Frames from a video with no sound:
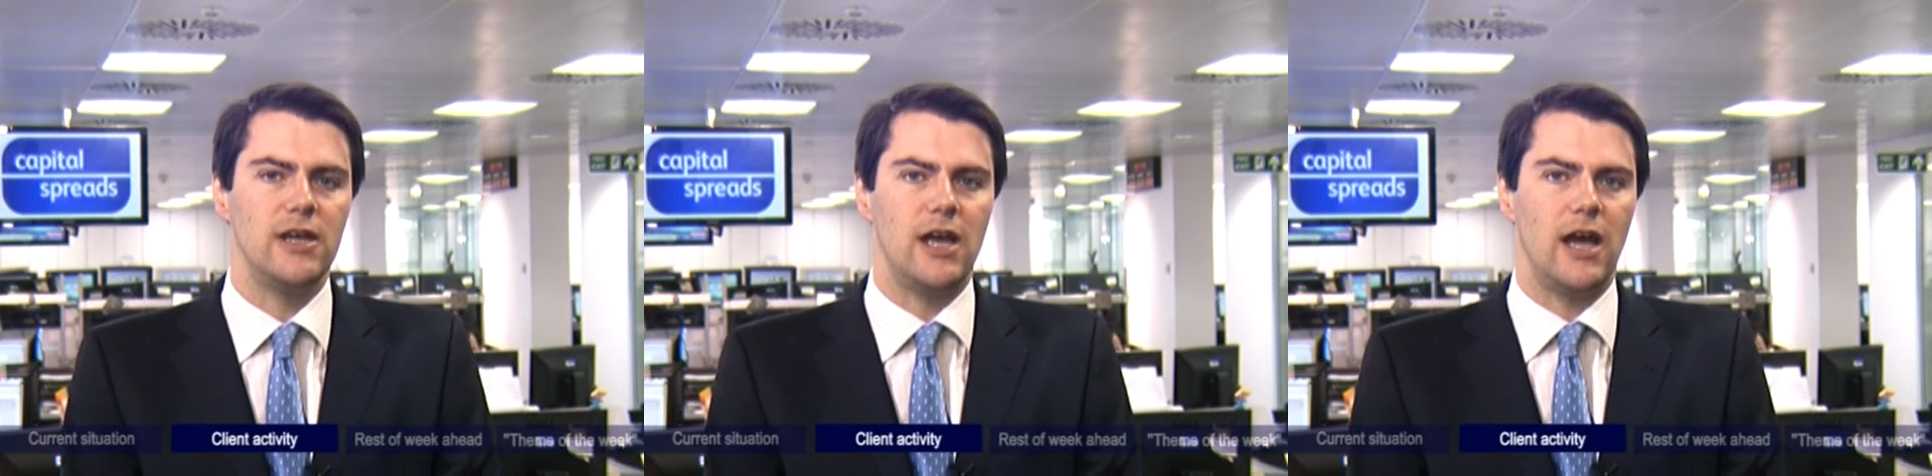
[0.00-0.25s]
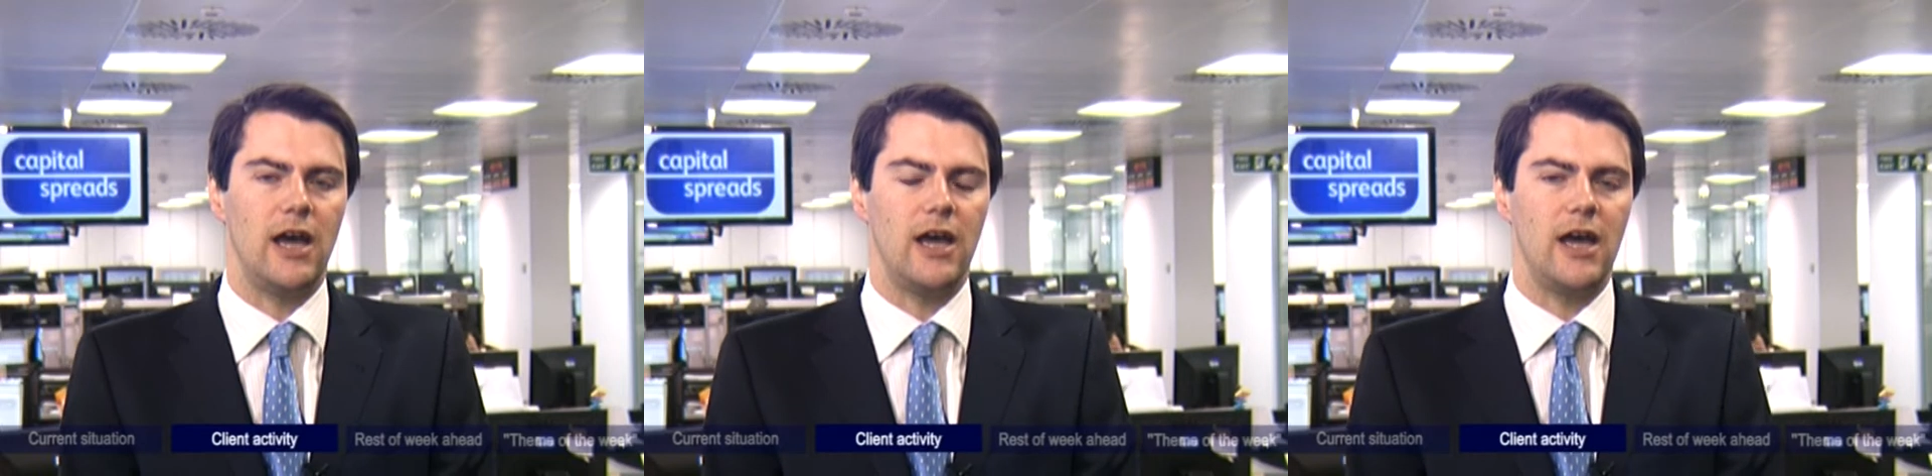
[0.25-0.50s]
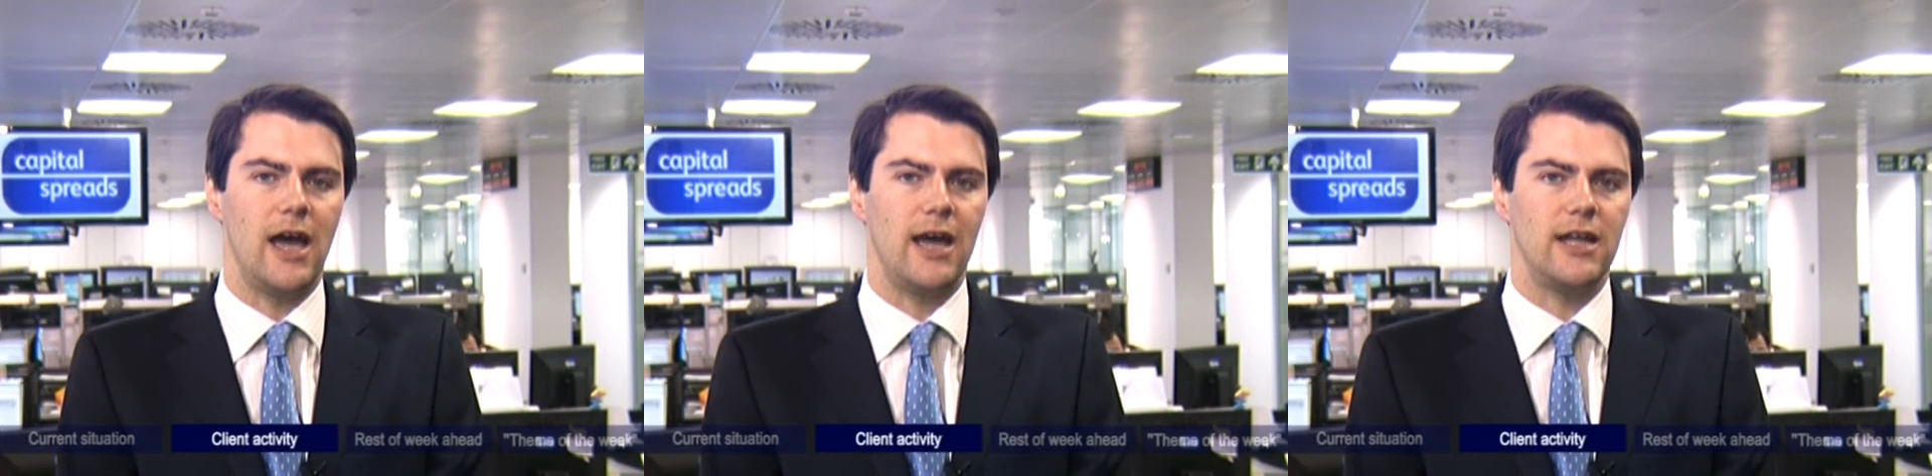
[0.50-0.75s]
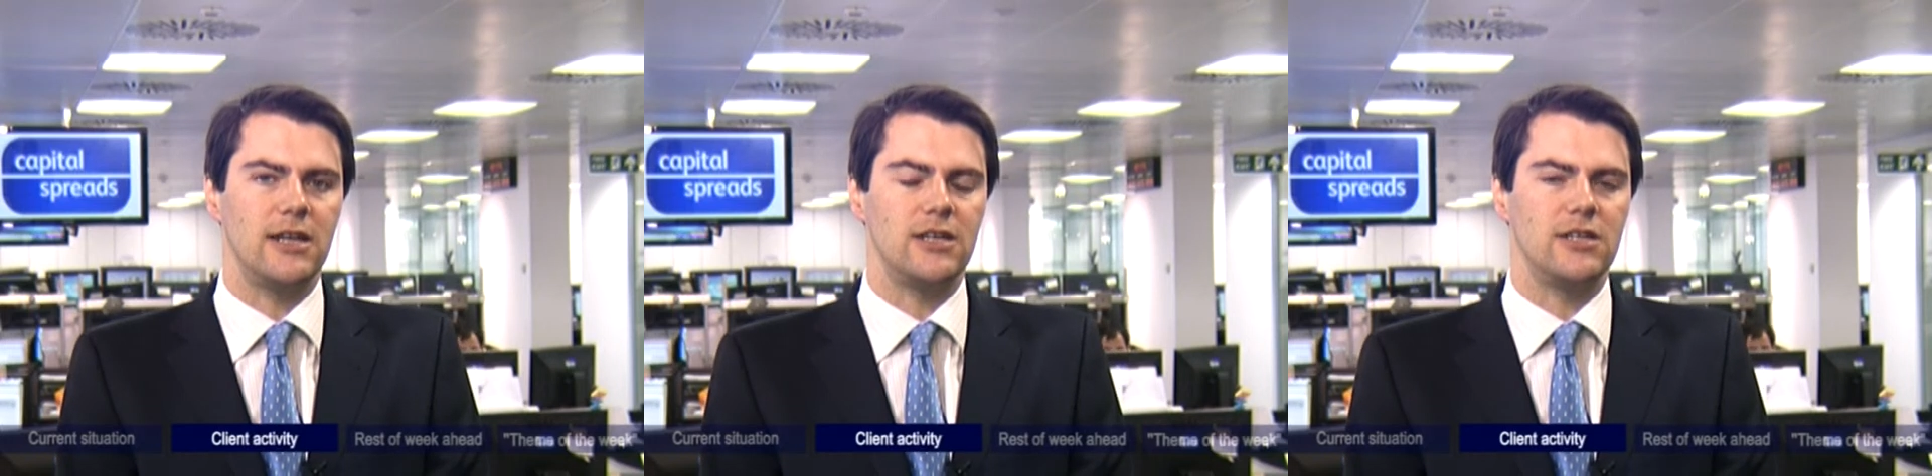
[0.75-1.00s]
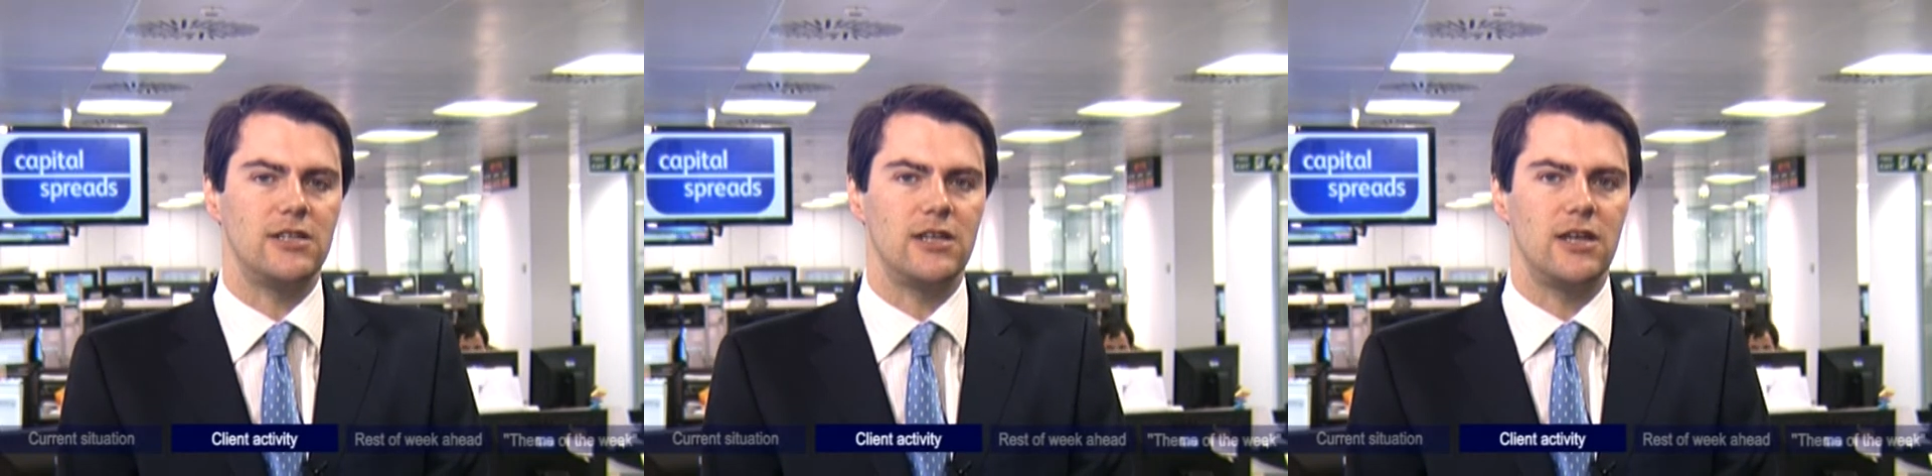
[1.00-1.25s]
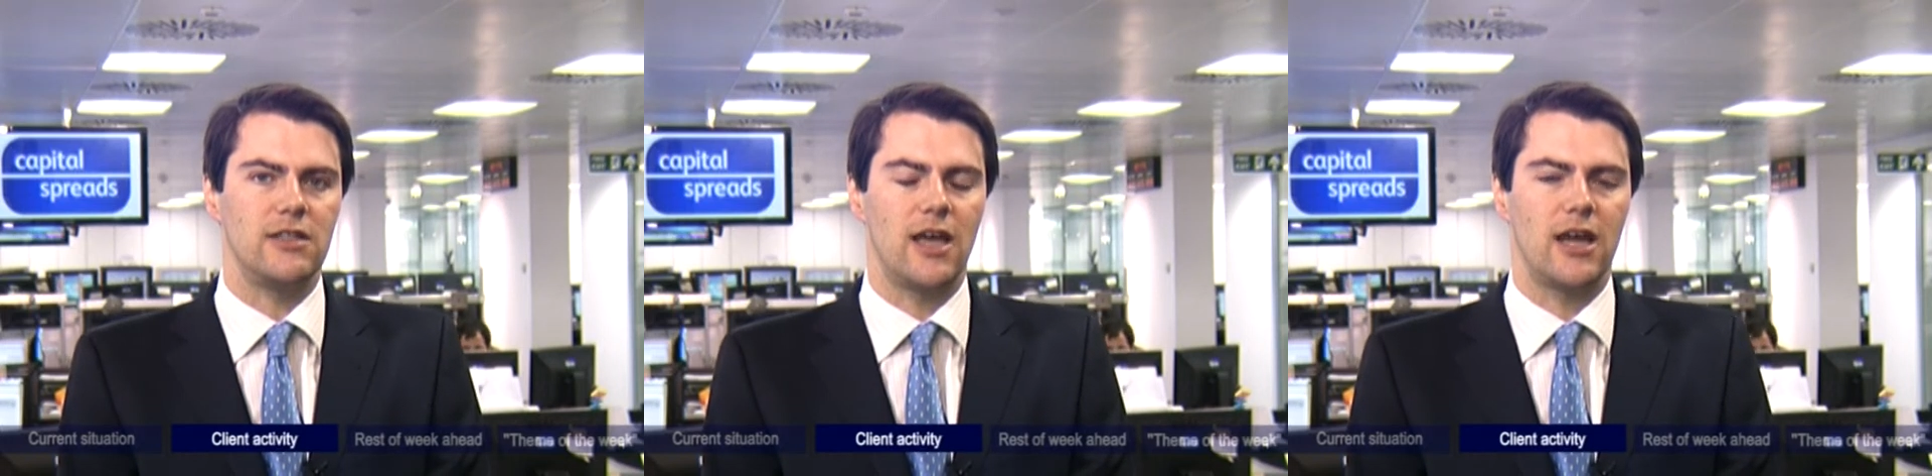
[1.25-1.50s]
and
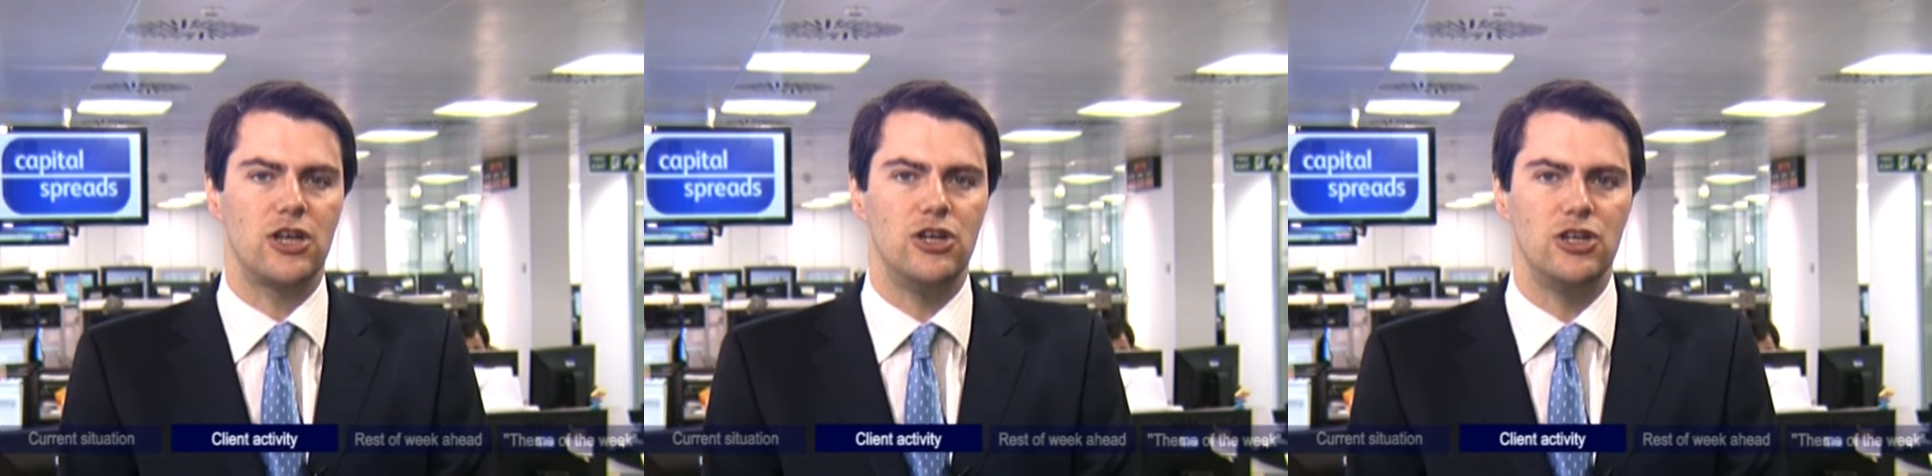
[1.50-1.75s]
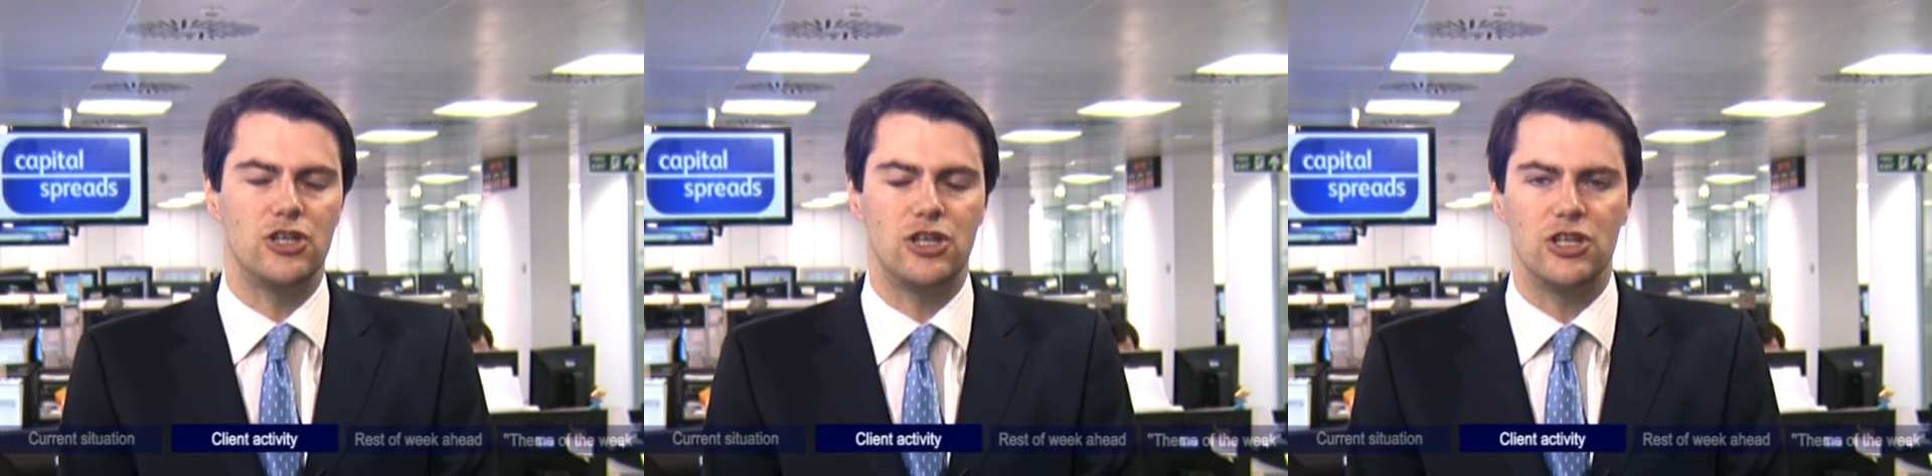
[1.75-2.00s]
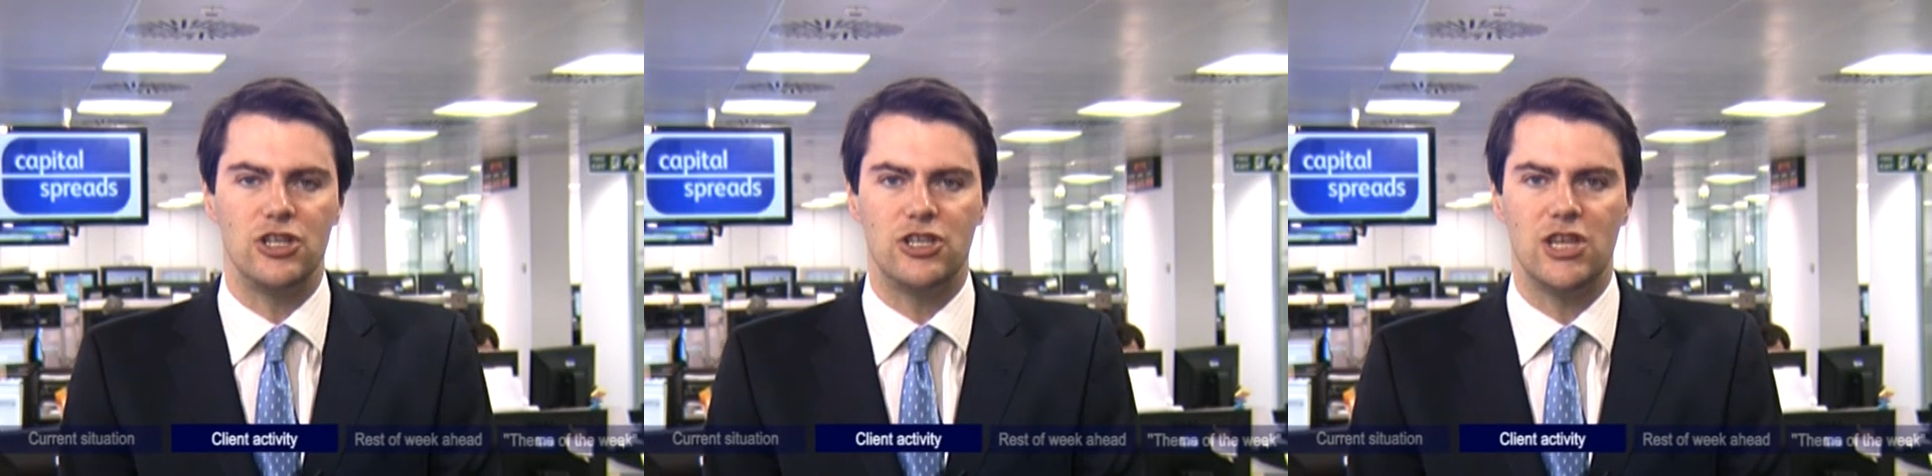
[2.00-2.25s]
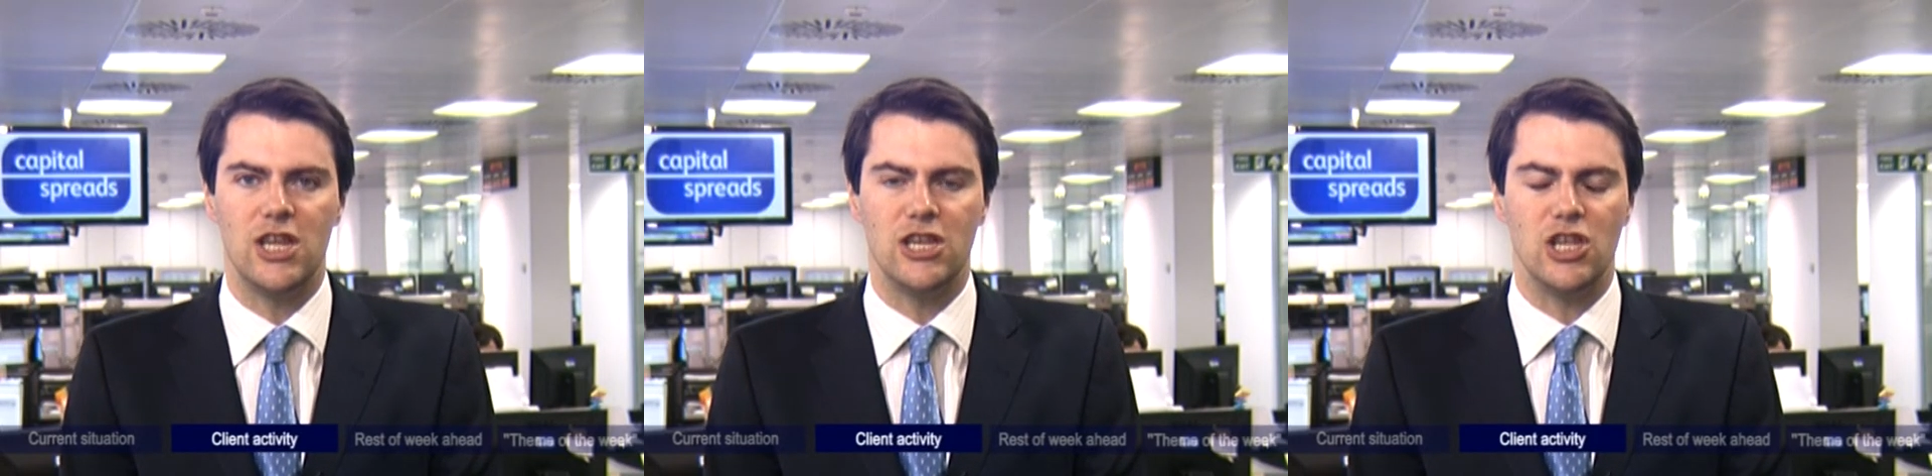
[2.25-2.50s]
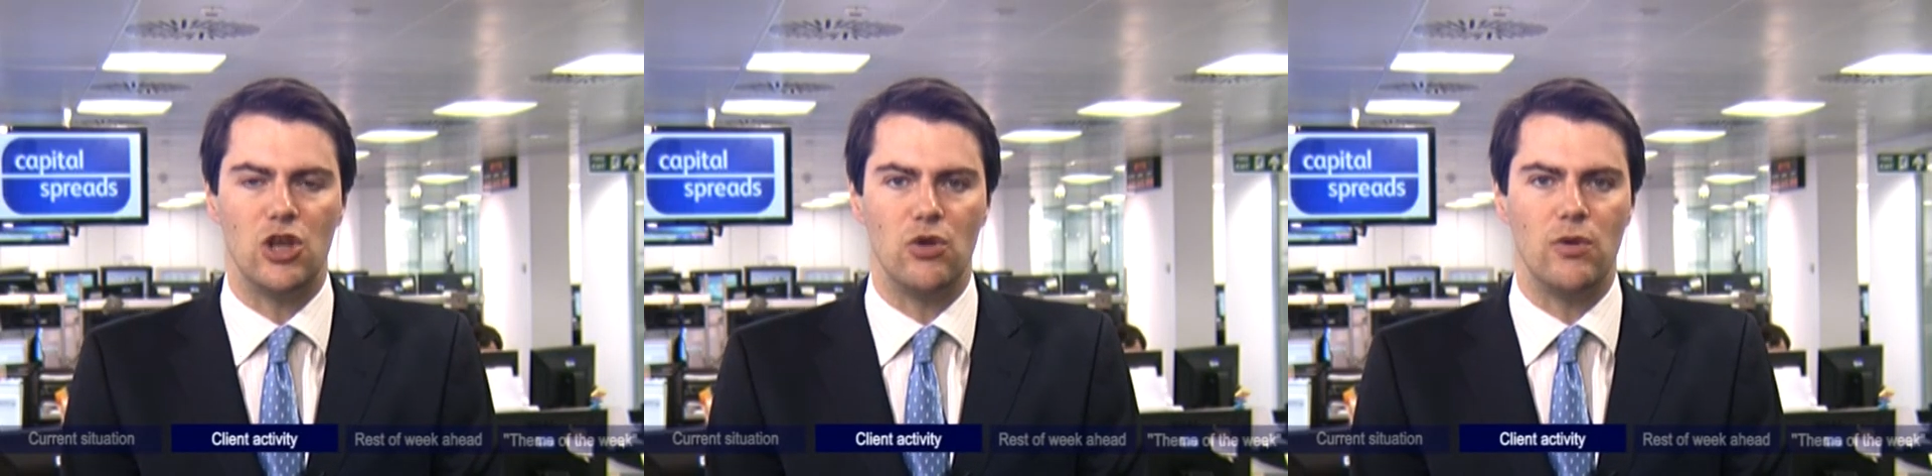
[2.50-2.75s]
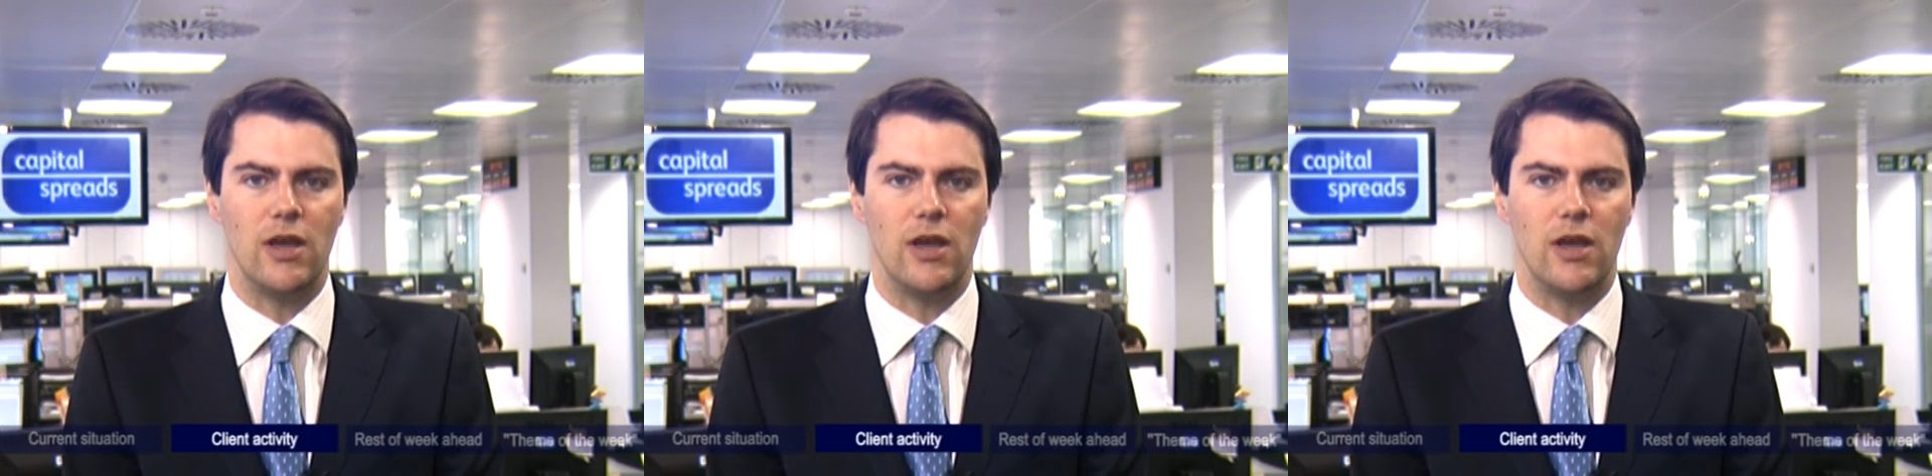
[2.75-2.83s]
that could continue